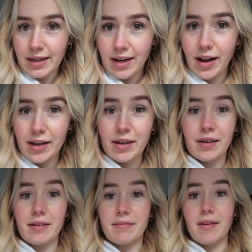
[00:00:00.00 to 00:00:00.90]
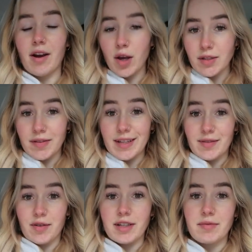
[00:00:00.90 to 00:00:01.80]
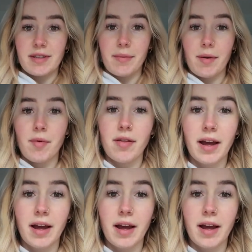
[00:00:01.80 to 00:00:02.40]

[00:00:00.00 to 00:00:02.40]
Like, I asked for this for Christmas and my brother